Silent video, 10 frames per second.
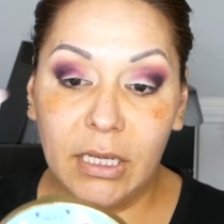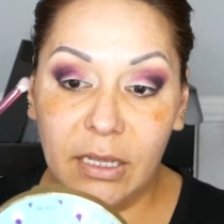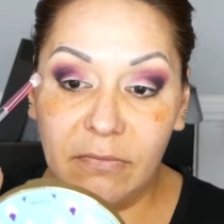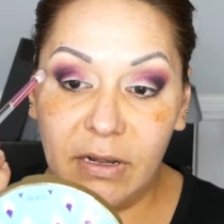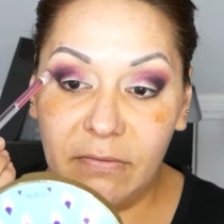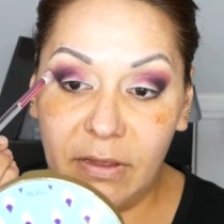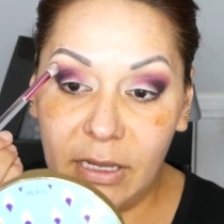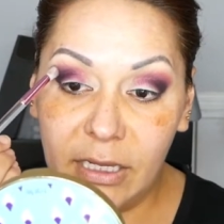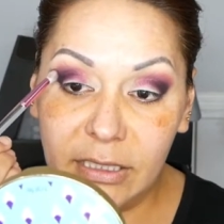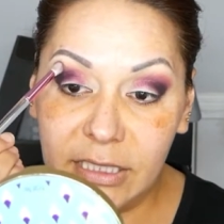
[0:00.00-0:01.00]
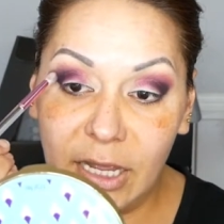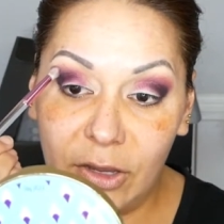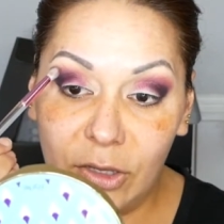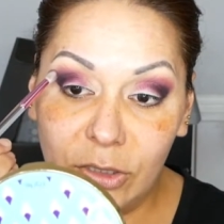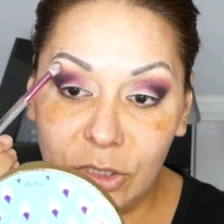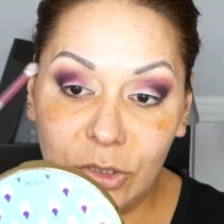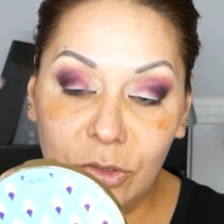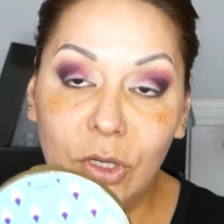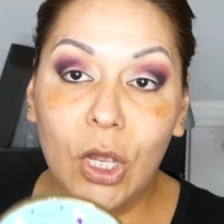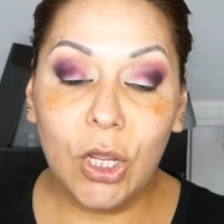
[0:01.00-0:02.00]
Even if they tell you
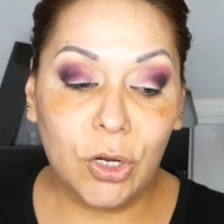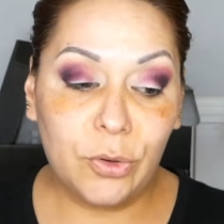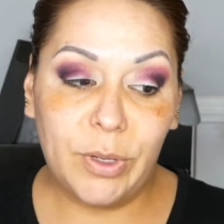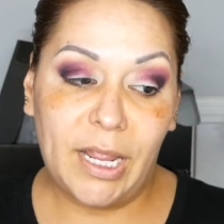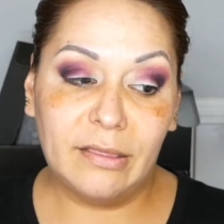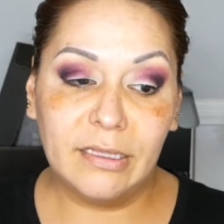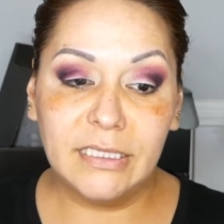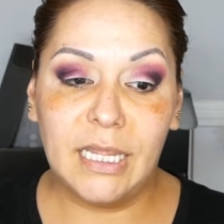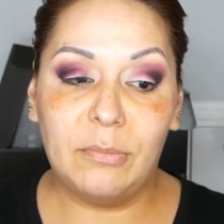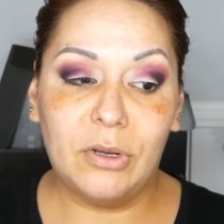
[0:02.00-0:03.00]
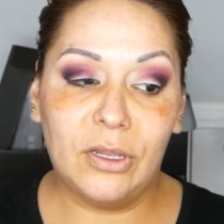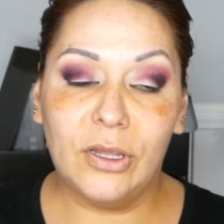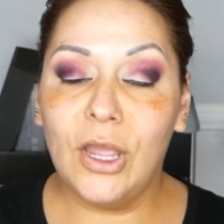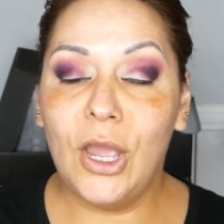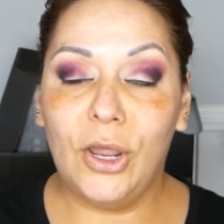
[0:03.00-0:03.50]
to create the same look,